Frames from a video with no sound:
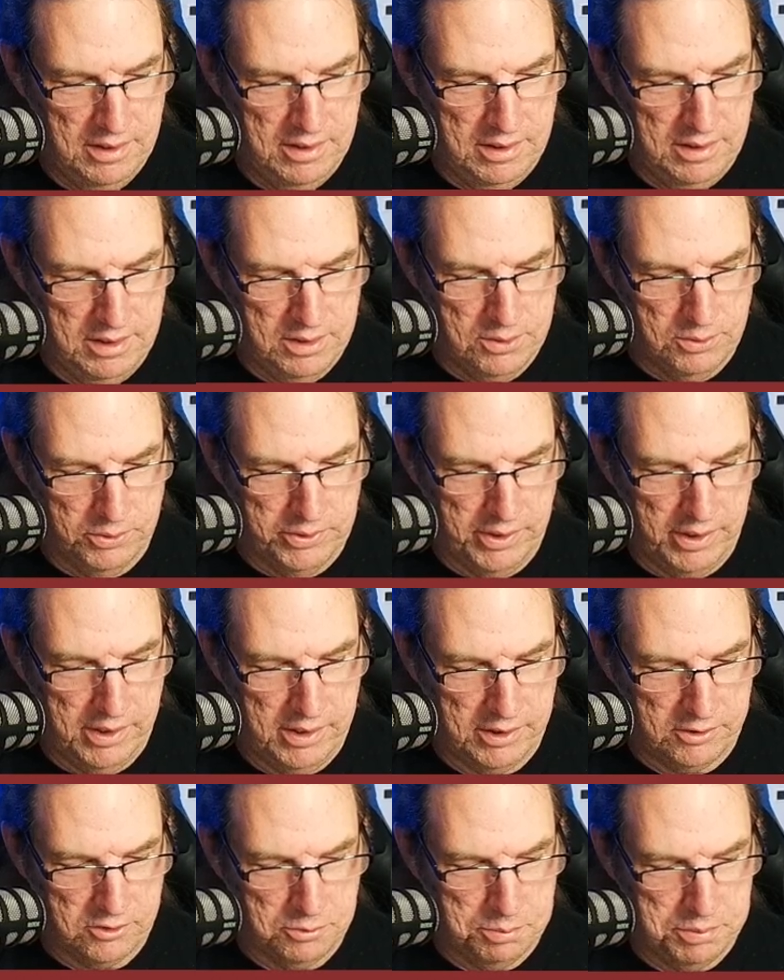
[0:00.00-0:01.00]
equal to
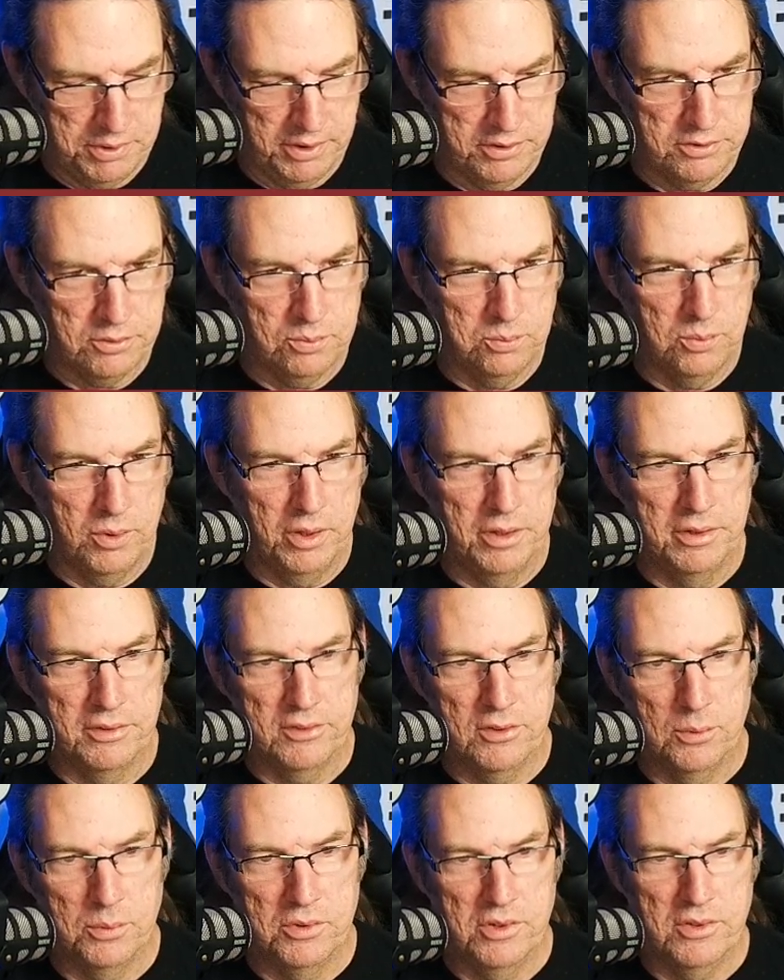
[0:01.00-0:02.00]
x plus 1.
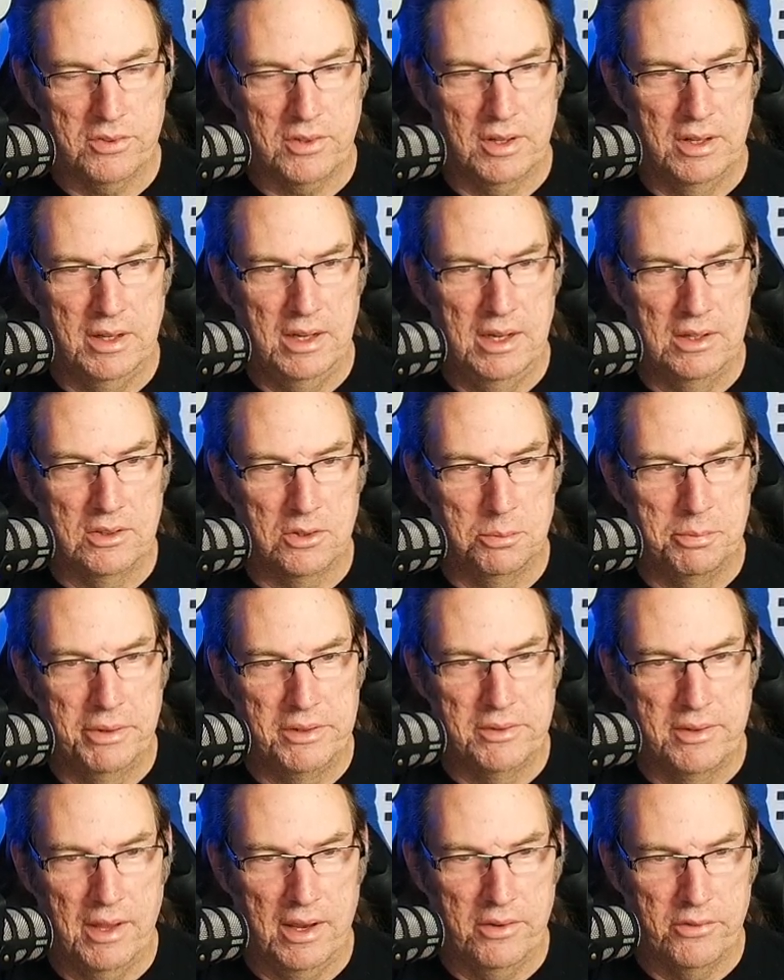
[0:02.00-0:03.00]
So we're just going to
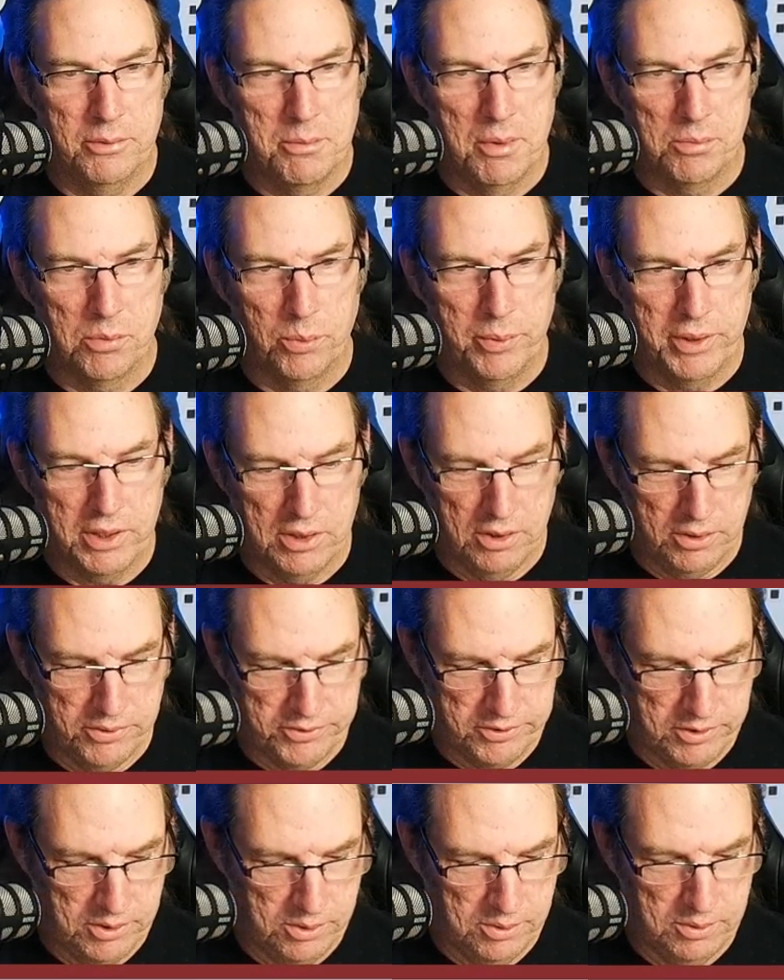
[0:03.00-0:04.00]
increment that. Remember, we could
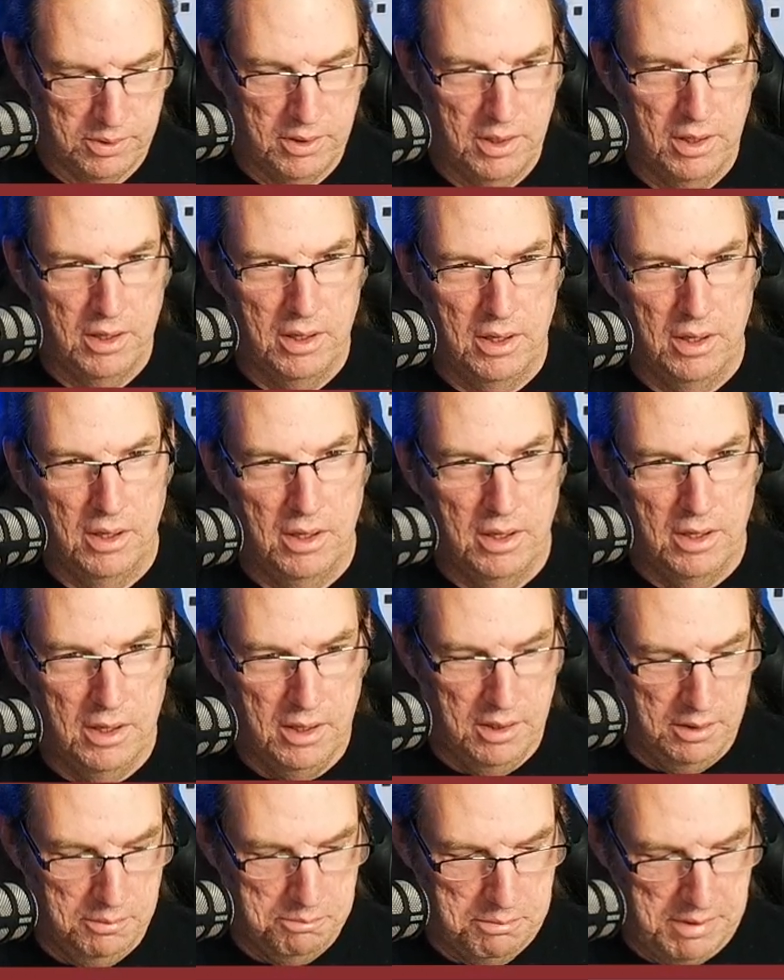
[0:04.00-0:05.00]
also
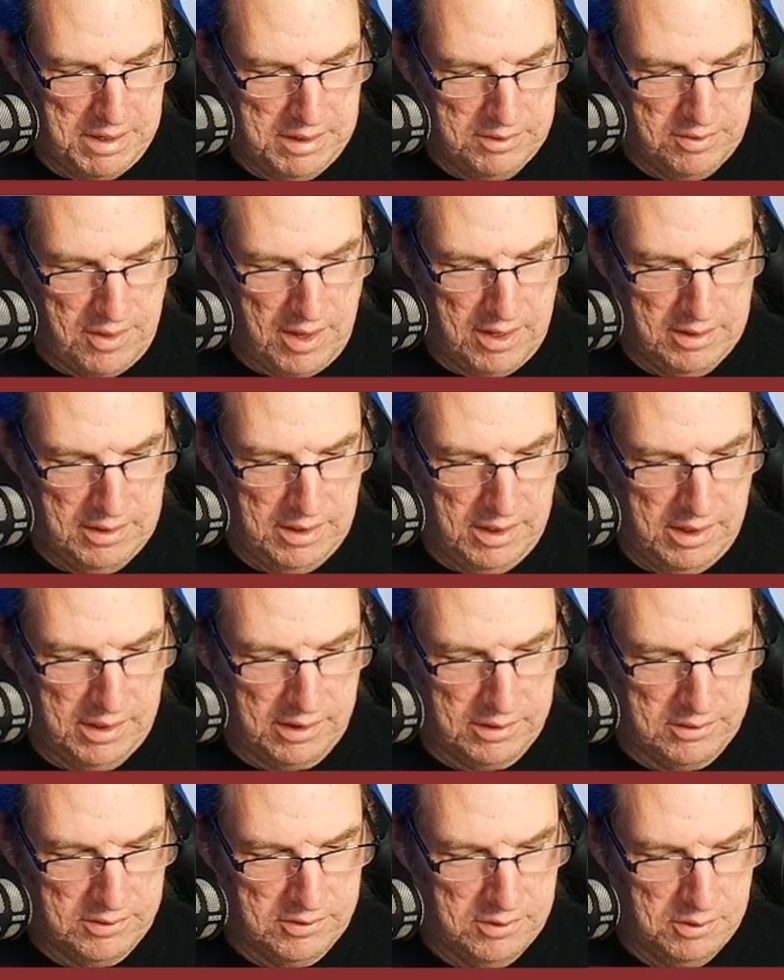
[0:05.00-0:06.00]
make that
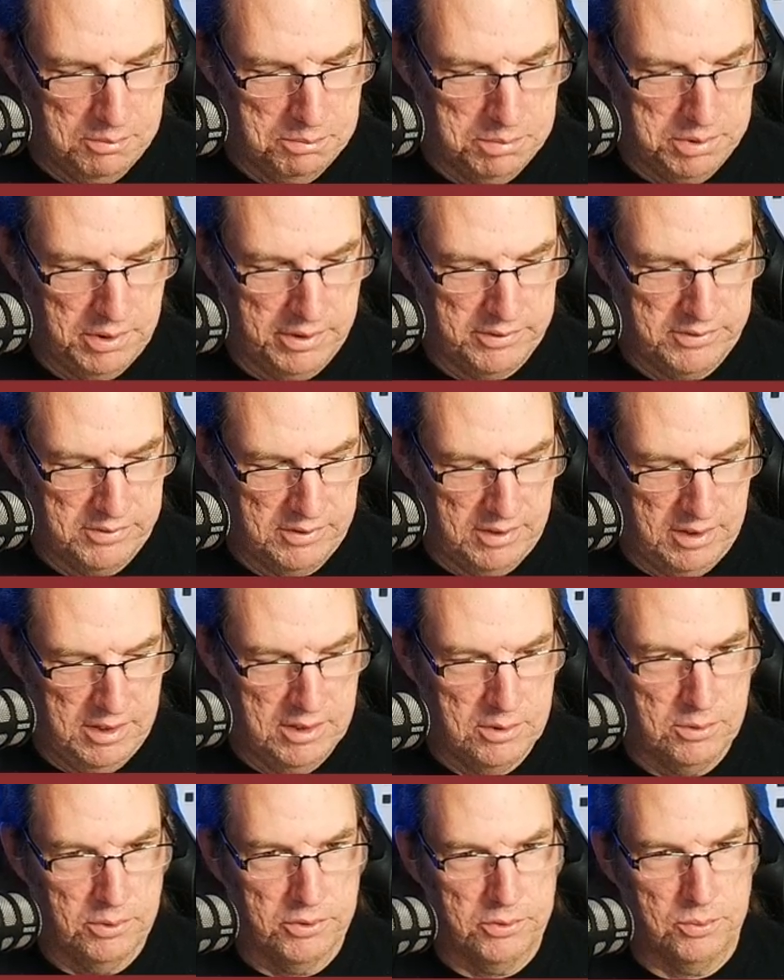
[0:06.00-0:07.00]
x plus
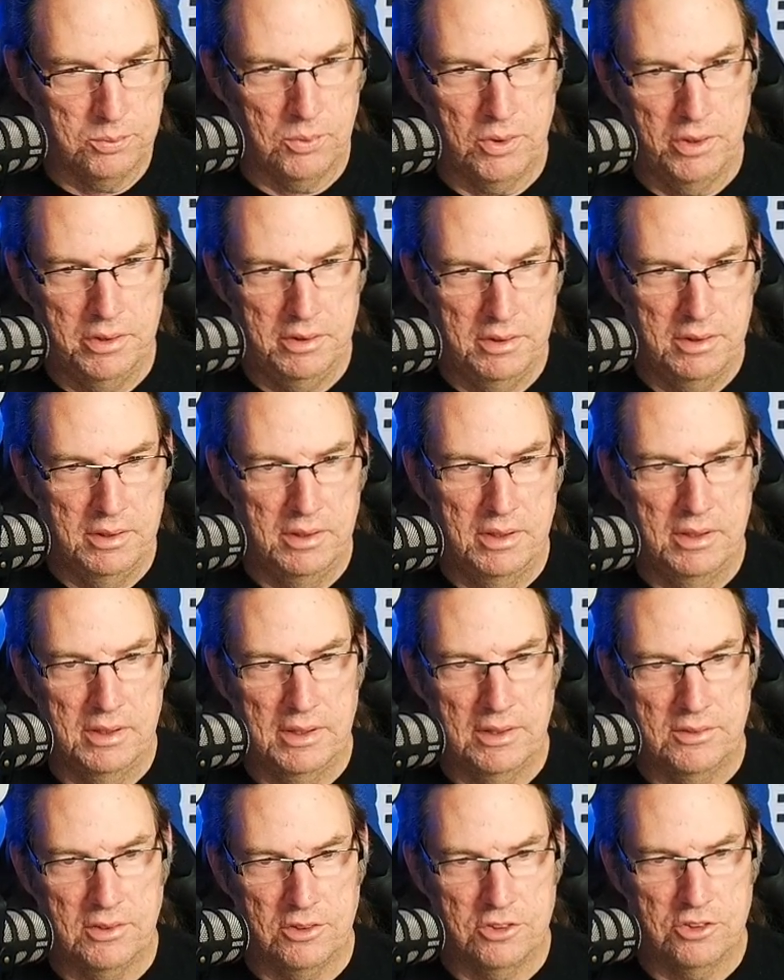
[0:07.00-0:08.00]
equals 1.
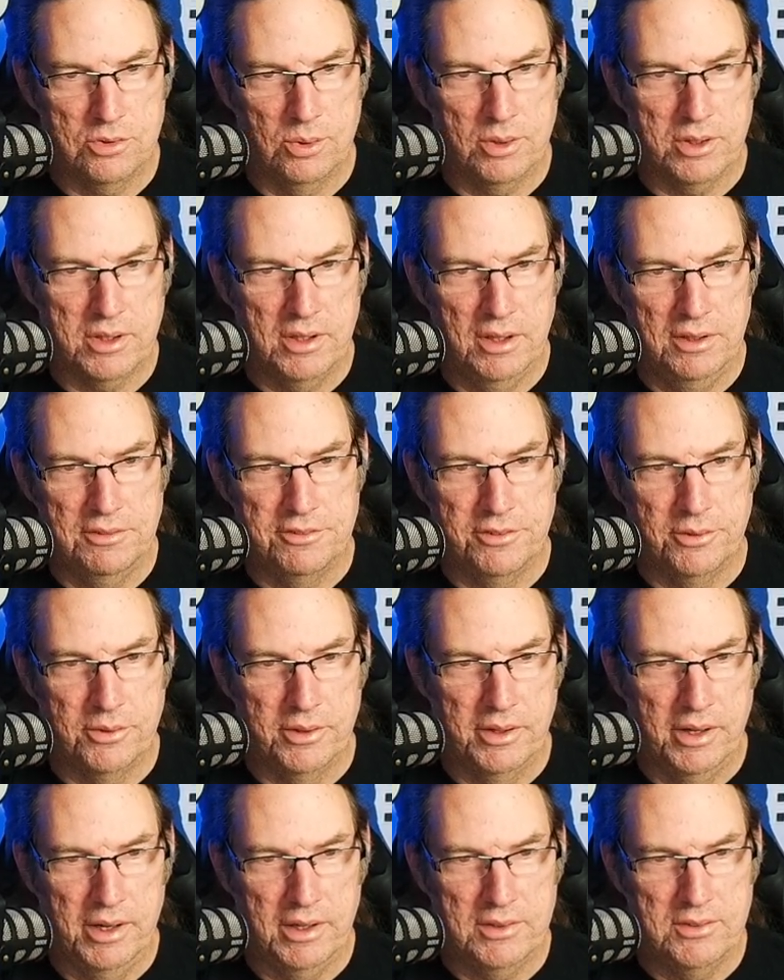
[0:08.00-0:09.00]
That's a shortcut for
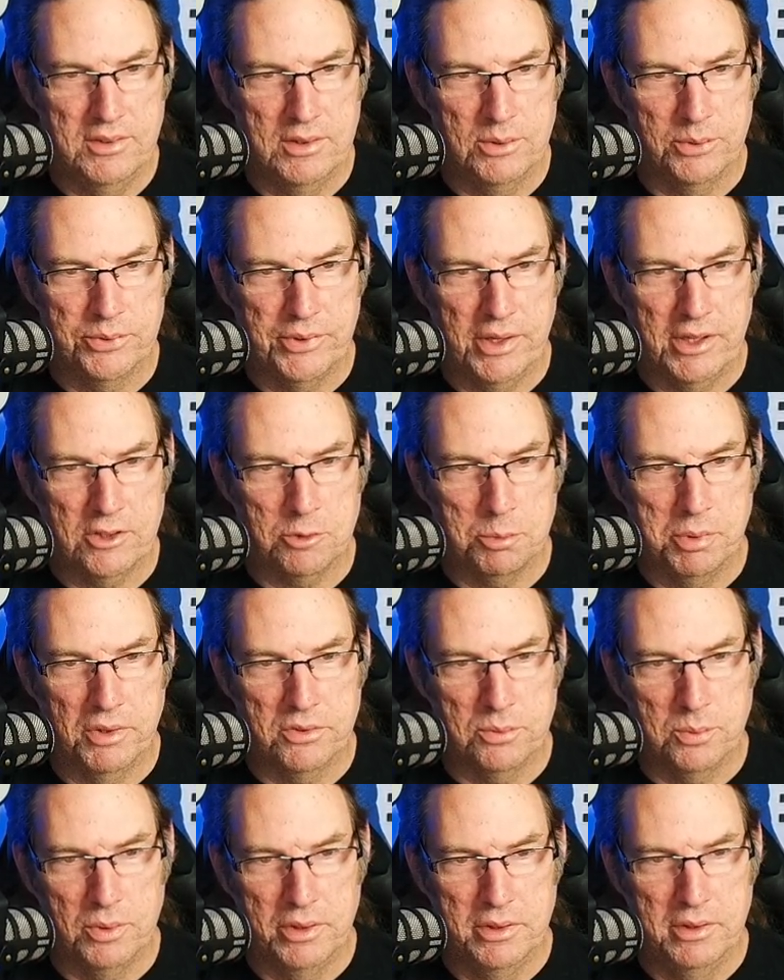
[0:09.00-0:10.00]
x equals x plus
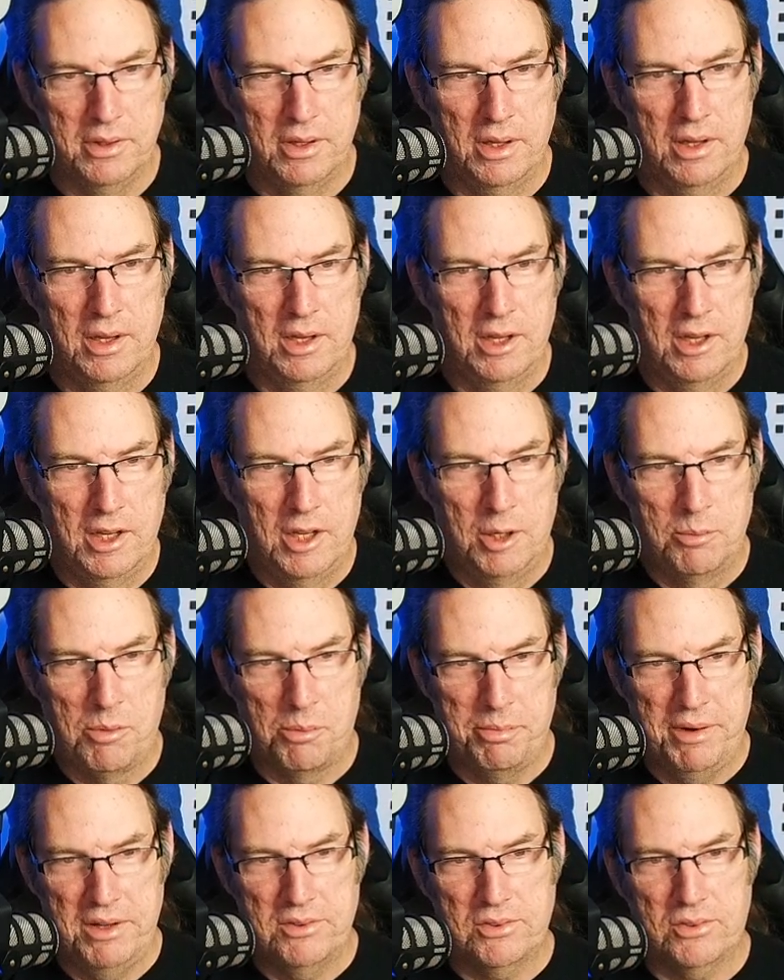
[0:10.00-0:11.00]
1. But
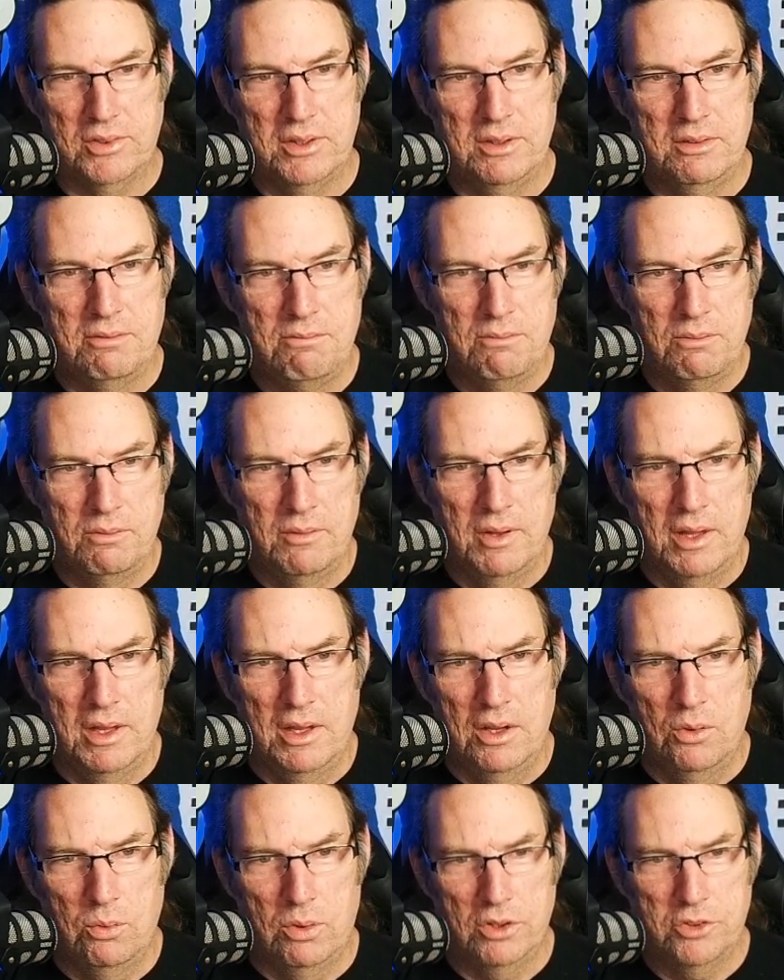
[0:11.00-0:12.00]
basically,
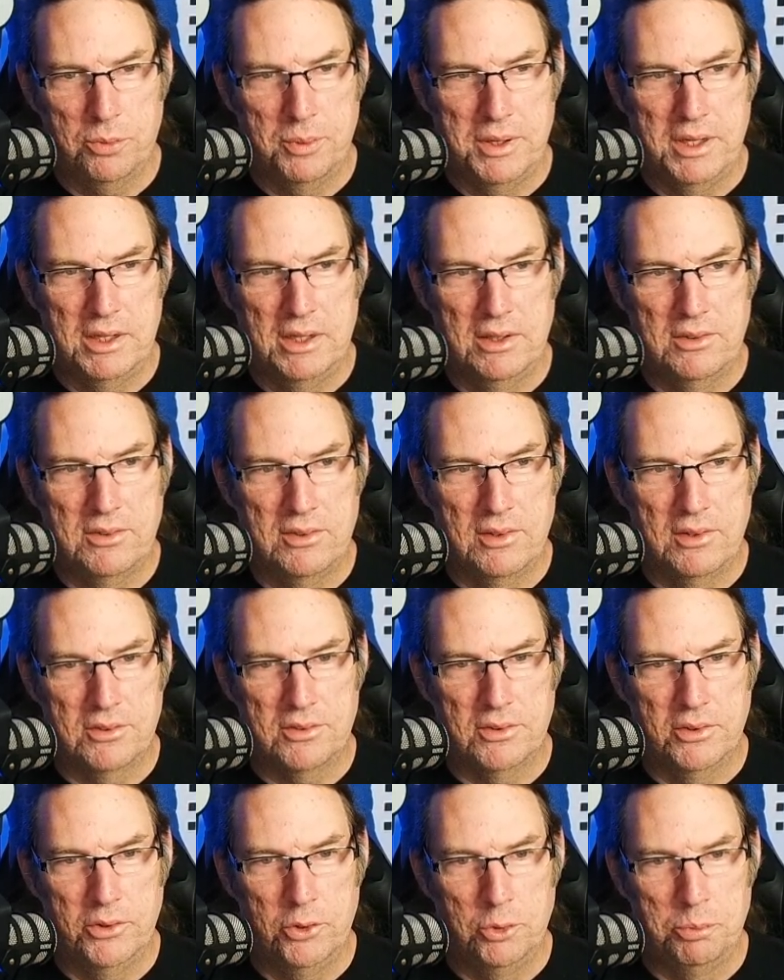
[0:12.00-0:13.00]
once we get into this
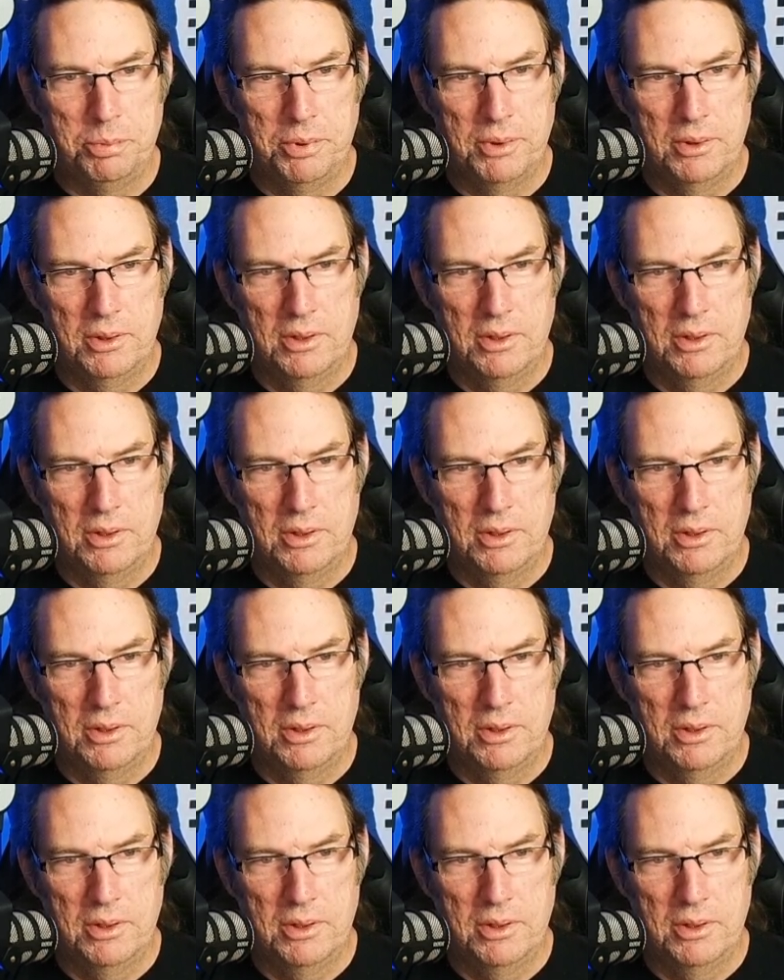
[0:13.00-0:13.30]
loop,